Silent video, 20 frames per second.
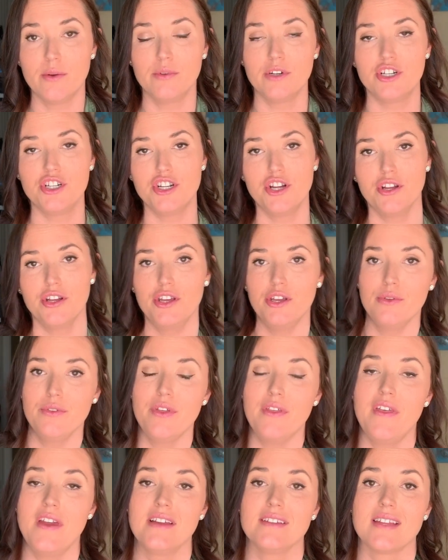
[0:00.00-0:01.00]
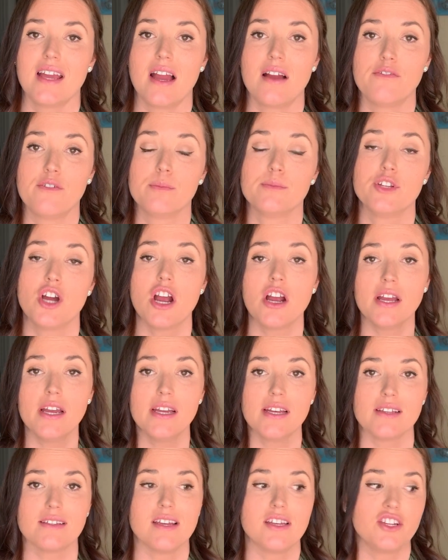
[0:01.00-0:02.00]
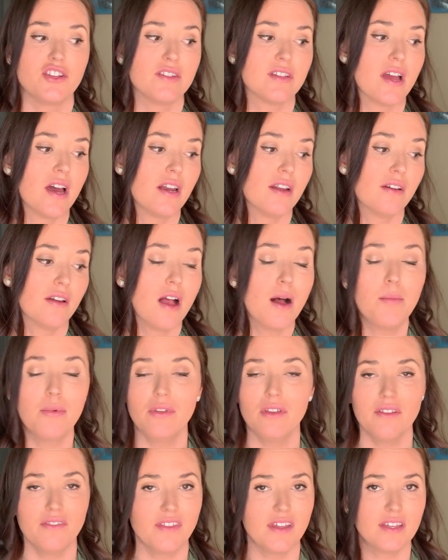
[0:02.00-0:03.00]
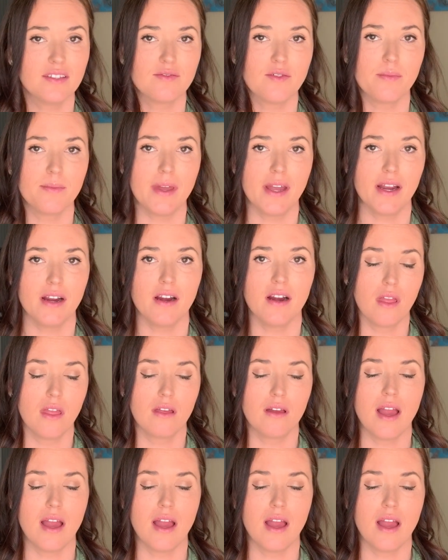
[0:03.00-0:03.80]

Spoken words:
I want to show you the things I got from Target because I just got a couple of things from there.